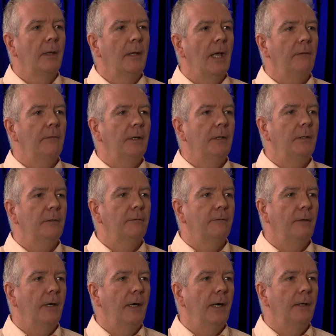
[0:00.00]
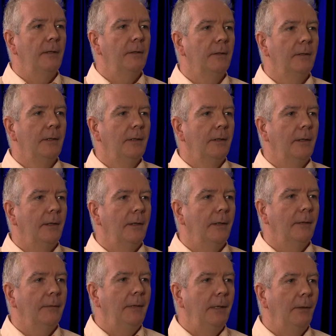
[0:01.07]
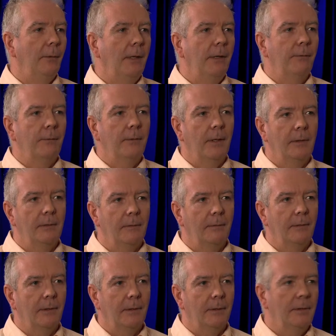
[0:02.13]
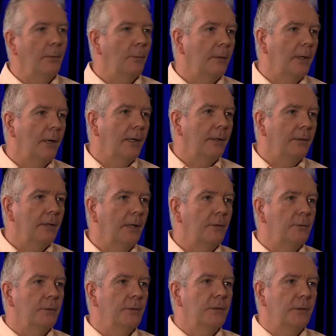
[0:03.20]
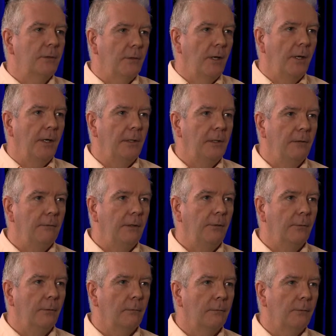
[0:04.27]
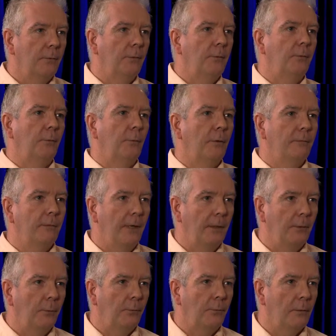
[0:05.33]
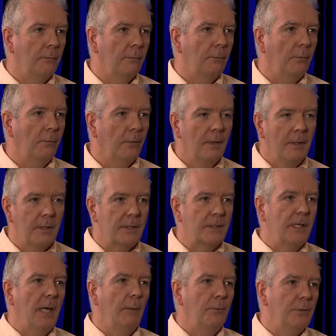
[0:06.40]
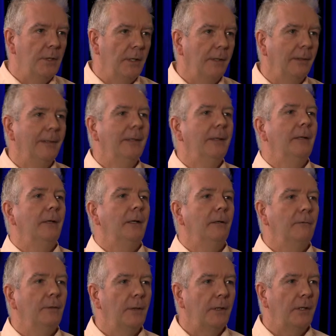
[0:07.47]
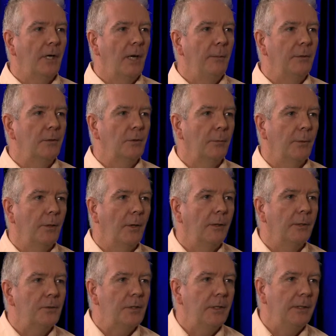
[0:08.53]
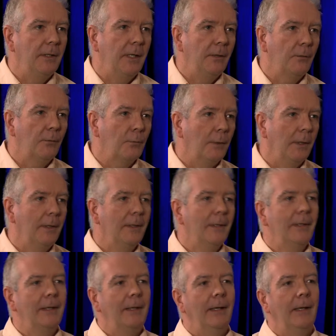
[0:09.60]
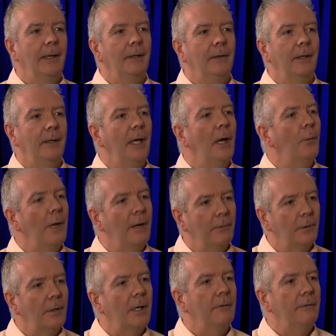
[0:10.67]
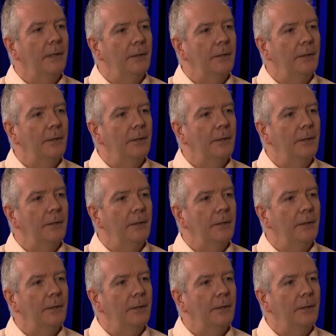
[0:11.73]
having defined Ethernet network architectures, connectivity services, certifying those services, establishing a very common terminology in the industry. And now we have a lot of